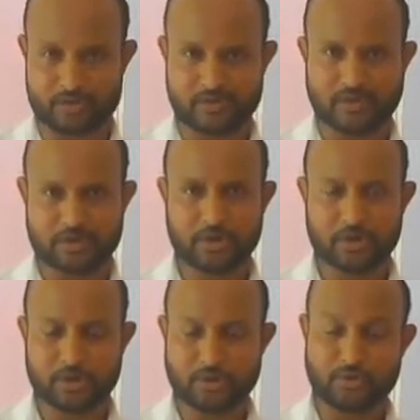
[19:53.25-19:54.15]
that
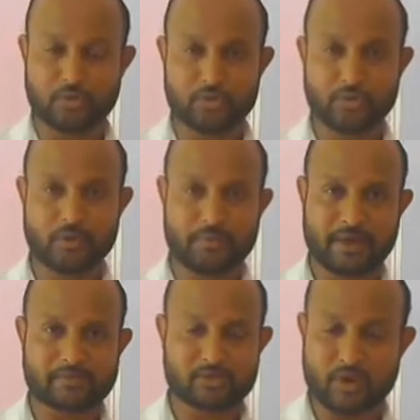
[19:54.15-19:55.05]
you
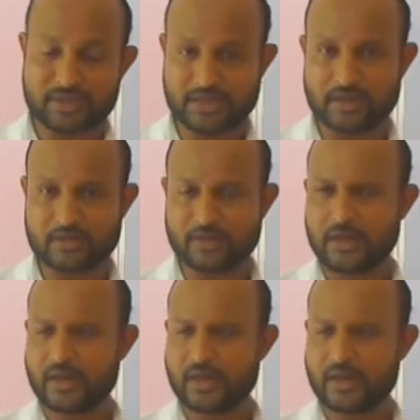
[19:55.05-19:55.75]
become so excited